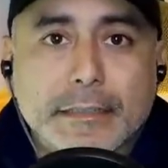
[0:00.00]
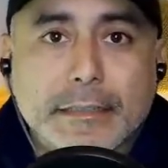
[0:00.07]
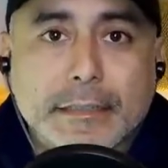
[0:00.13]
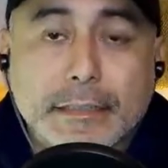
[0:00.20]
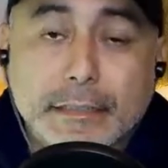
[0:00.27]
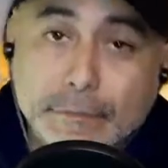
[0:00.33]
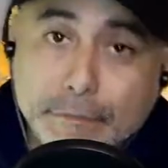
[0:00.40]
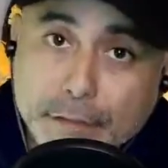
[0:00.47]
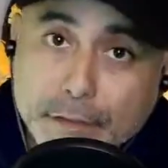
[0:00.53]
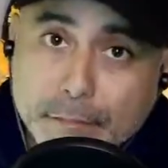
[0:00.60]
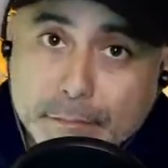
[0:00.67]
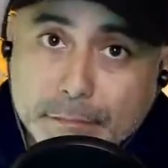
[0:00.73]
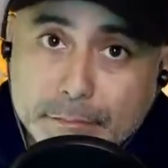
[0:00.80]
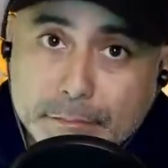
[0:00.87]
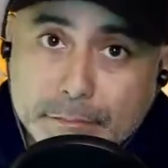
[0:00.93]
in film,
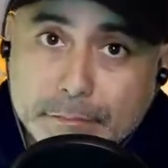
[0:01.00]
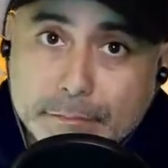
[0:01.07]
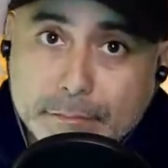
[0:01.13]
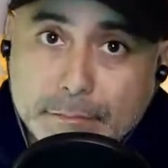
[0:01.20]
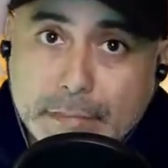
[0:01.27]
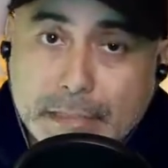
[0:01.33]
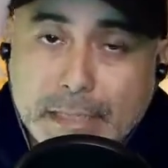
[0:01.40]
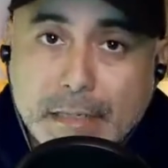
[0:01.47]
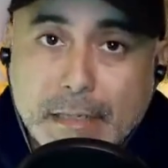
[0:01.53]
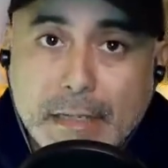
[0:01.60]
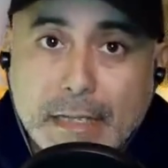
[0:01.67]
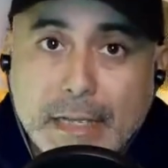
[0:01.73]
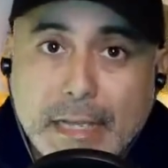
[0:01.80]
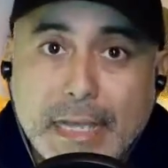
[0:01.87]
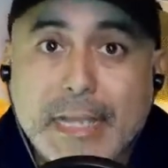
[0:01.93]

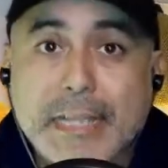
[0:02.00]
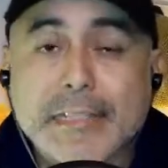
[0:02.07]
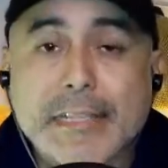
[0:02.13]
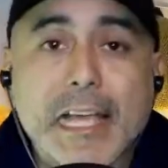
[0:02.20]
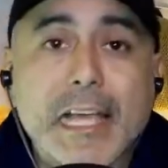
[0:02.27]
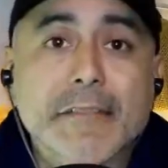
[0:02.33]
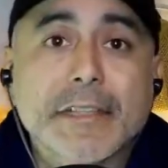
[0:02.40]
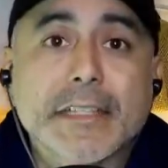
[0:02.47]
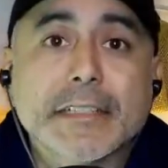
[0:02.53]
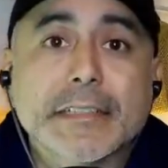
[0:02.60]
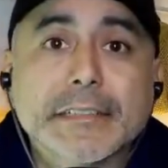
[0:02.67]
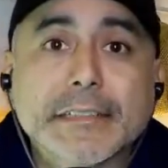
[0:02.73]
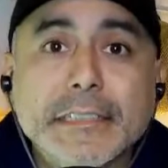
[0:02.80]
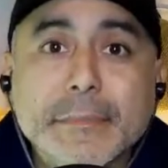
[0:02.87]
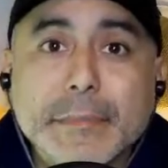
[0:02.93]
as having
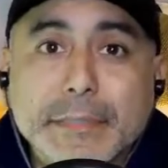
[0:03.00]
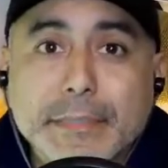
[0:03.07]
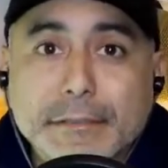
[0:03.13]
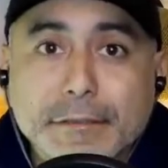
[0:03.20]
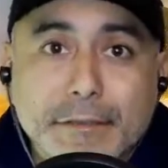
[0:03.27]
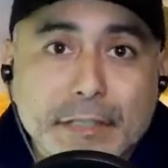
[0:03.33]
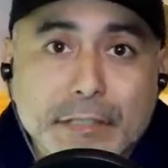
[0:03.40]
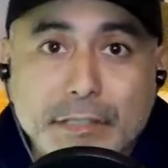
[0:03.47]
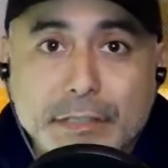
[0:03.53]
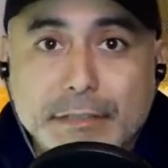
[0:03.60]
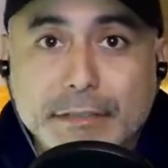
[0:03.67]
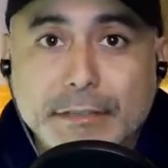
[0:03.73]
limited vision,